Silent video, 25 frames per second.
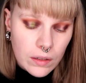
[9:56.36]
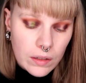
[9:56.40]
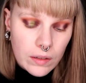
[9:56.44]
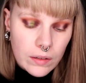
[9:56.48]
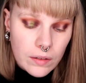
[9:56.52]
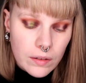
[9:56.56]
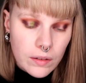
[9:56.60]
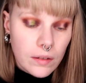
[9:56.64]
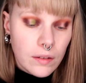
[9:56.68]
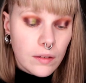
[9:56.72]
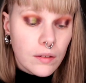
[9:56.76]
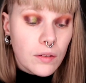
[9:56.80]

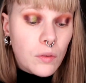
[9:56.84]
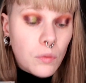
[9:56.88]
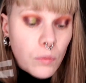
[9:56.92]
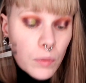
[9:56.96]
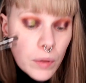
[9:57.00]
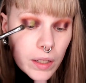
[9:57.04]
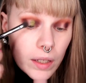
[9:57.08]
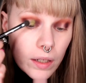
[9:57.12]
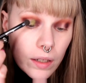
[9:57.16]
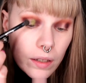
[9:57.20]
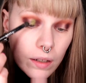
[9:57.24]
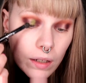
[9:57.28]
This is a
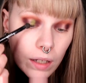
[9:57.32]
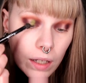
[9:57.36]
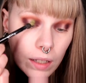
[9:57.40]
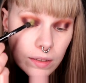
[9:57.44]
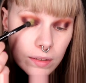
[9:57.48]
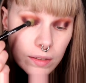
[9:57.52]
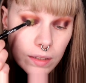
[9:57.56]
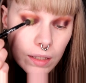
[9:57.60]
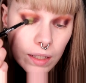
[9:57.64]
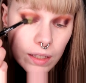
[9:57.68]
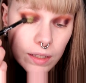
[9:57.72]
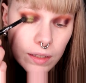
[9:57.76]
really
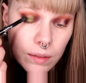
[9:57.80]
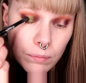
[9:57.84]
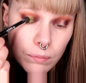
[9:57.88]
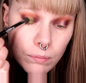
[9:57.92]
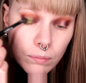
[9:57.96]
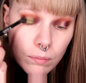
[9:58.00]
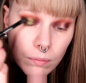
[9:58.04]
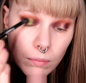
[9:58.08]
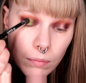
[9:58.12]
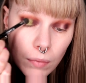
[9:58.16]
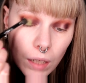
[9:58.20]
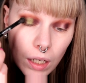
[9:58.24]
nice, like,
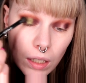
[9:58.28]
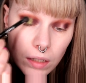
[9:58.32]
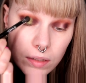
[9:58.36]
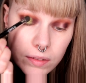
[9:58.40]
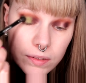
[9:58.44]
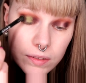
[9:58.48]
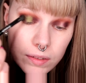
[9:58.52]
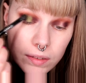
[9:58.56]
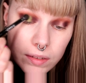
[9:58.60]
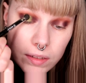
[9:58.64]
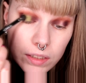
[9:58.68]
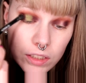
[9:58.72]

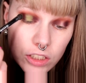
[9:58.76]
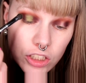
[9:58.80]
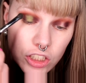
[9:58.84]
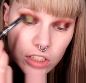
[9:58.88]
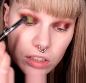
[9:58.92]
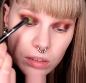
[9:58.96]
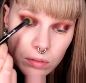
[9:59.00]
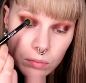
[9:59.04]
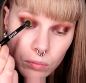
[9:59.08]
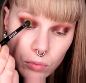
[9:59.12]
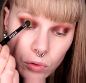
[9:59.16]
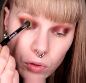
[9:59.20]
mossy,
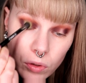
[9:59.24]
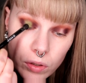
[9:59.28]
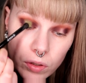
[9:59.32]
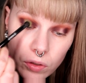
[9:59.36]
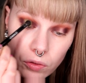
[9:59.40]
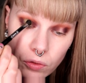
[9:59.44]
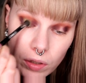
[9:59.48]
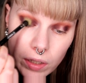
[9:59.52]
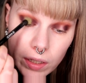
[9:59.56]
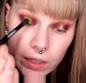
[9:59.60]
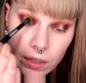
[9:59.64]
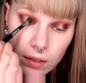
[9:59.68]
shimmery
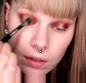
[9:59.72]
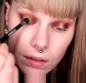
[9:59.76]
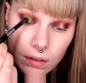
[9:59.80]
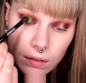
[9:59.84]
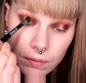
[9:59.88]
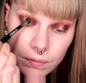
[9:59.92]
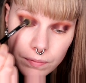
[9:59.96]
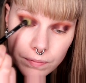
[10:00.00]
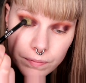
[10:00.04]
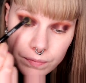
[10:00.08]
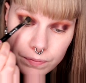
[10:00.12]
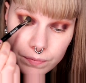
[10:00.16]
green.